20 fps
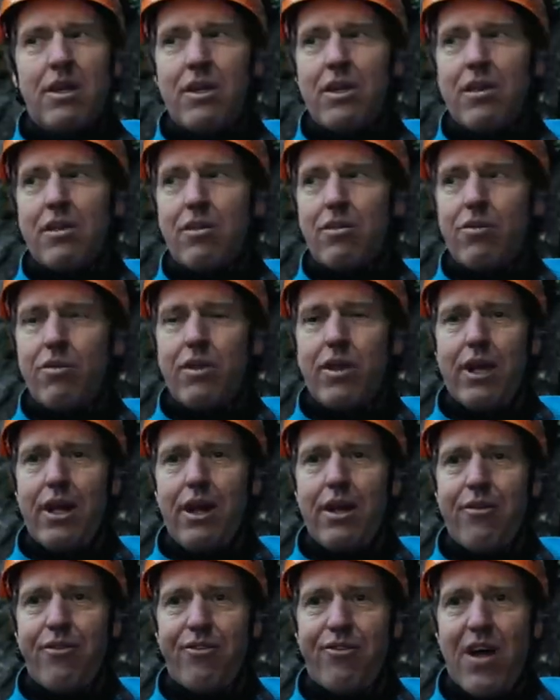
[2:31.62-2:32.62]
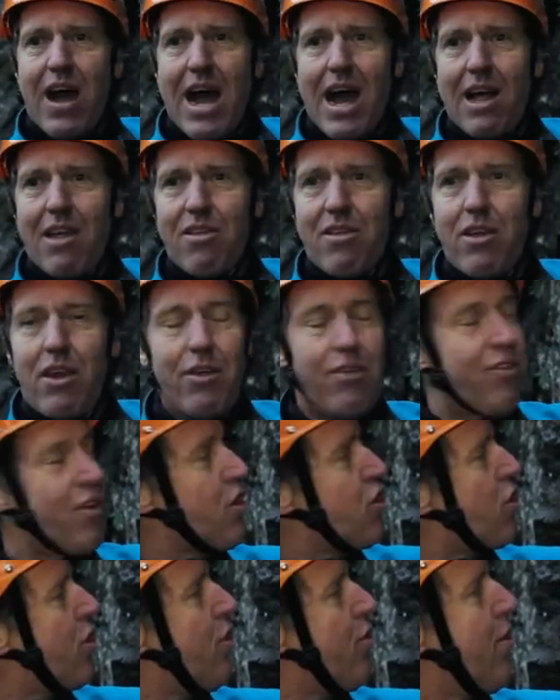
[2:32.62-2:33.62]
It's a really fast and
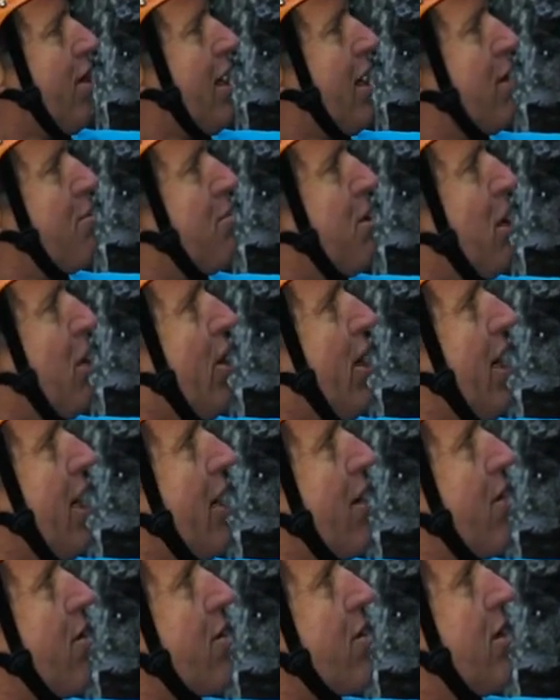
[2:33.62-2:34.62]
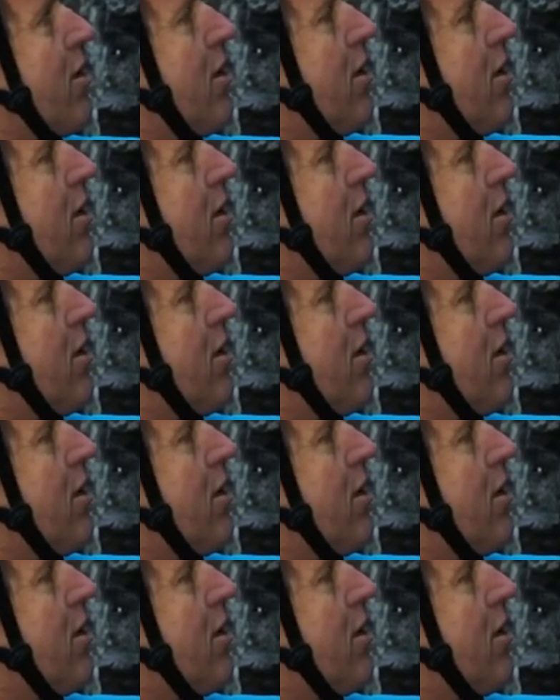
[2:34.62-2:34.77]
efficient way to build anchors.